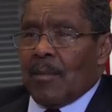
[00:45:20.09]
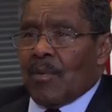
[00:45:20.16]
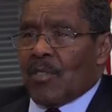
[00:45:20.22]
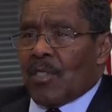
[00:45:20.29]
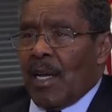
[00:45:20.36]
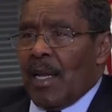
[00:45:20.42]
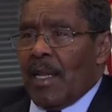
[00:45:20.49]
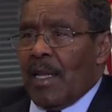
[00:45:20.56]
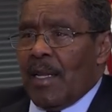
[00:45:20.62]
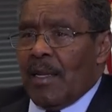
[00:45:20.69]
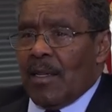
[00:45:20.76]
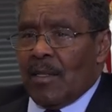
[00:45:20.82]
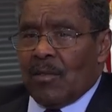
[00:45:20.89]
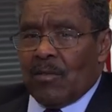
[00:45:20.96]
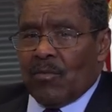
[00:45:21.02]

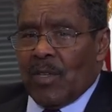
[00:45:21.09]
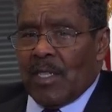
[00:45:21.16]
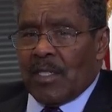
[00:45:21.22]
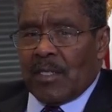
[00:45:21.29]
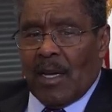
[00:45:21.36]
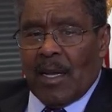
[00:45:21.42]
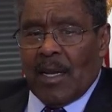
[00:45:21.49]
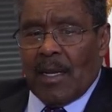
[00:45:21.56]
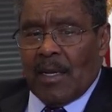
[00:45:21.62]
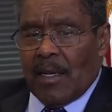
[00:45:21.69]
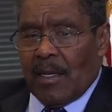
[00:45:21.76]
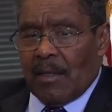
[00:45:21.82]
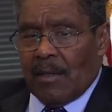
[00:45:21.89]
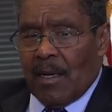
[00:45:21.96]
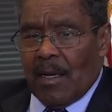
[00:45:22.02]
citing and reciting
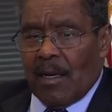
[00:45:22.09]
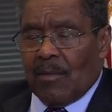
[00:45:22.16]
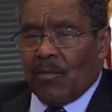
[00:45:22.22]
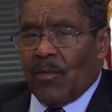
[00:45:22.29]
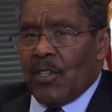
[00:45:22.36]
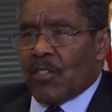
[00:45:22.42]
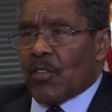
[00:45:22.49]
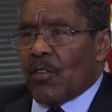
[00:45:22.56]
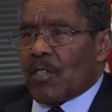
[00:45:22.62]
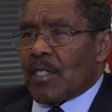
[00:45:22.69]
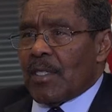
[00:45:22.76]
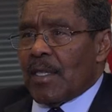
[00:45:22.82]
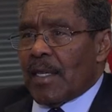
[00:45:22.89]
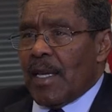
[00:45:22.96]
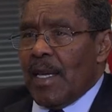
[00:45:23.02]
and
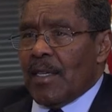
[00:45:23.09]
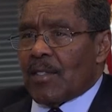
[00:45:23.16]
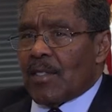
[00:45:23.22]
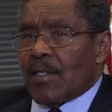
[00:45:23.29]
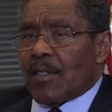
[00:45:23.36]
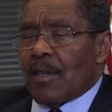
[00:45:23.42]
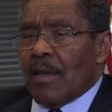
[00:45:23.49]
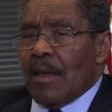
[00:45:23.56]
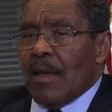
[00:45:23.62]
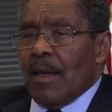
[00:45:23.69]
researching the cases.